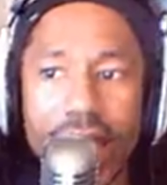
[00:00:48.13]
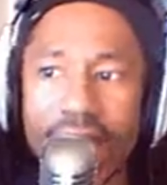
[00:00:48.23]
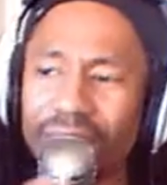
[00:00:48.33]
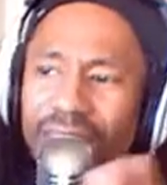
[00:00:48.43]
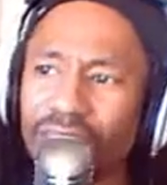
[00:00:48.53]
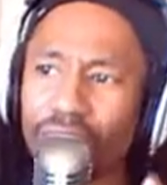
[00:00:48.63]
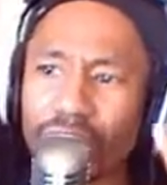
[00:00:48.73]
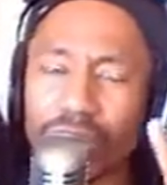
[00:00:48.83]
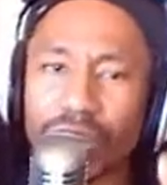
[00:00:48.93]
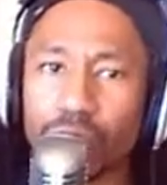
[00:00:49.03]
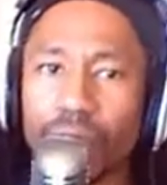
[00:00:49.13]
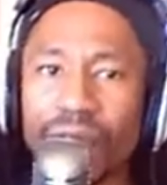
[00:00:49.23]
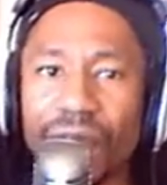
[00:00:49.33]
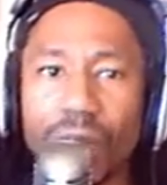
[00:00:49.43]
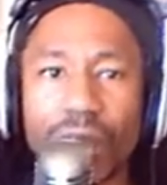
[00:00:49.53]
And then I started to just
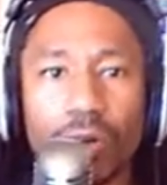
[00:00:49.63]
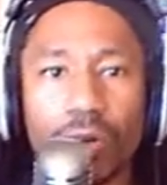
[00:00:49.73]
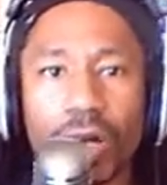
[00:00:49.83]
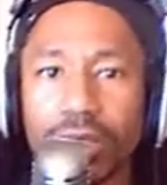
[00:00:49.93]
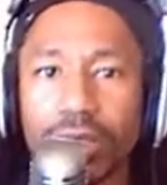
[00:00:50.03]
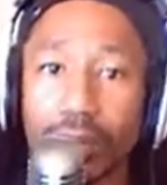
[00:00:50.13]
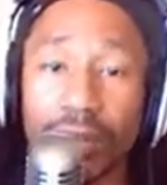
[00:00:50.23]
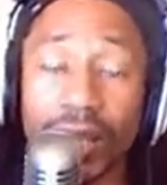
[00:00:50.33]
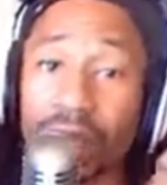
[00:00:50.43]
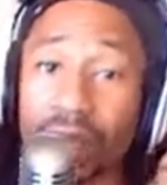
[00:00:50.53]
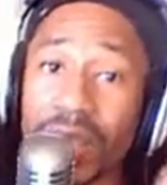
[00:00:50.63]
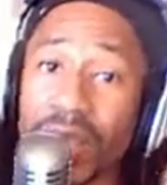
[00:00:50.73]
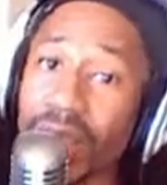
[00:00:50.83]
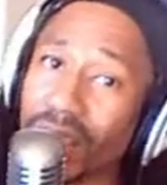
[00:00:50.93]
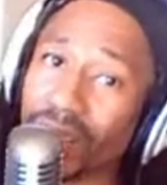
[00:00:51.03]
reflect on what it's going to be like for
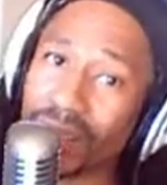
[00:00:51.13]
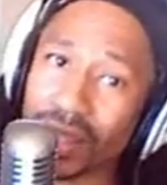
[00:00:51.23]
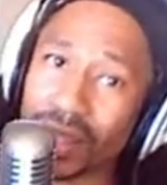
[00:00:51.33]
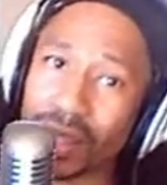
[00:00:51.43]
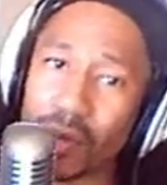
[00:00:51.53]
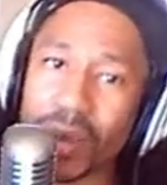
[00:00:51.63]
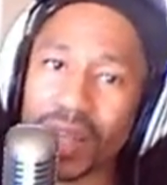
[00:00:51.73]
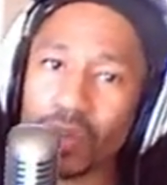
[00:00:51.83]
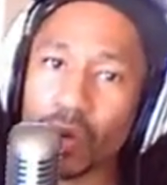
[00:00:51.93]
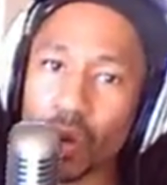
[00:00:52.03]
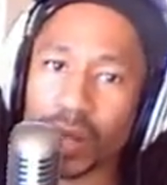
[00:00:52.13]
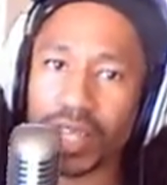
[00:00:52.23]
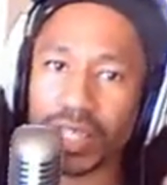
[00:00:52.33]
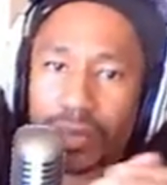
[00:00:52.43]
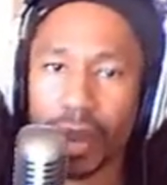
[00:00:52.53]
me when my daughter
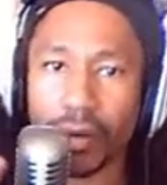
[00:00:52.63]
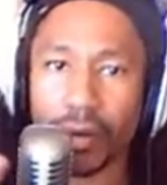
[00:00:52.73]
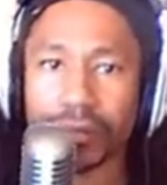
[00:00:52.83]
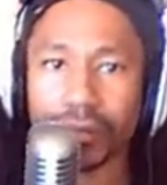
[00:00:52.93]
gets married.